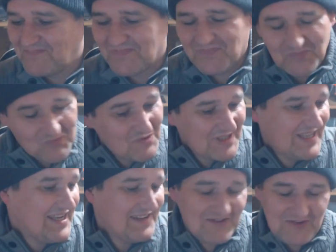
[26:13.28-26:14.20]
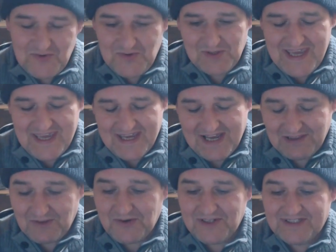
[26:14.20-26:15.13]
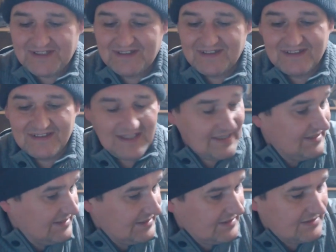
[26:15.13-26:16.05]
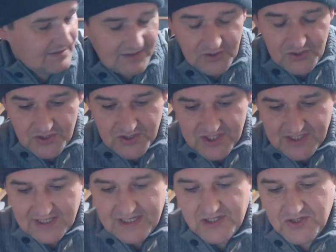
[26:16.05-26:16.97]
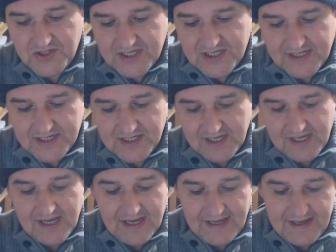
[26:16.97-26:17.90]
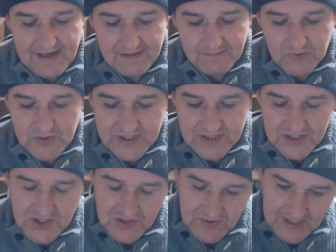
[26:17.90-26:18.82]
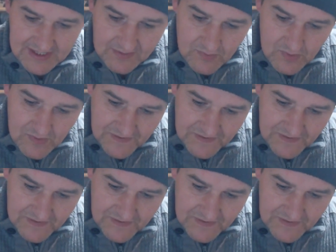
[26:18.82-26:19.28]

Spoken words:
Really do like it a lot. Juice, I need juice in this. I'm going to show you, I don't know if I